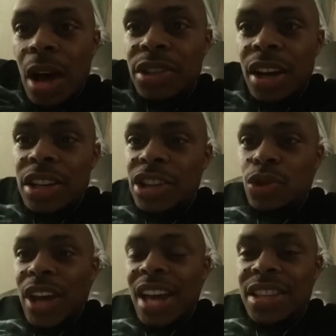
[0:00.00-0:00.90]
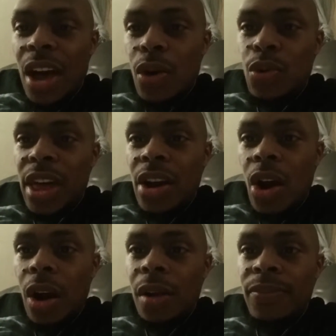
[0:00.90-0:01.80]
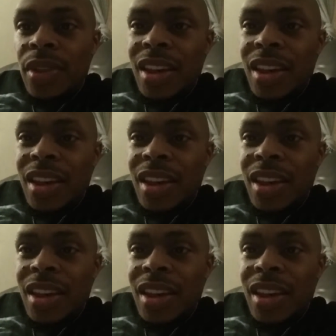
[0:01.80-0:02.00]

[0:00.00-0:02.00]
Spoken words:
out there that you can't tell who they are.